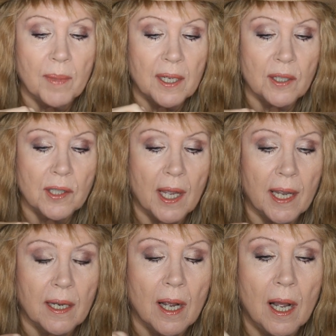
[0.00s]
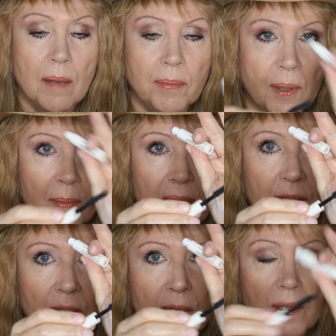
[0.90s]
because I
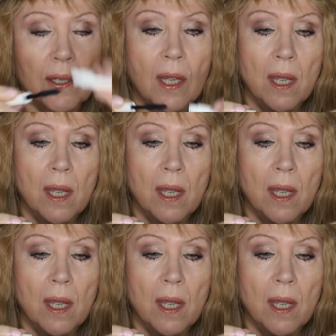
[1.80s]
complimented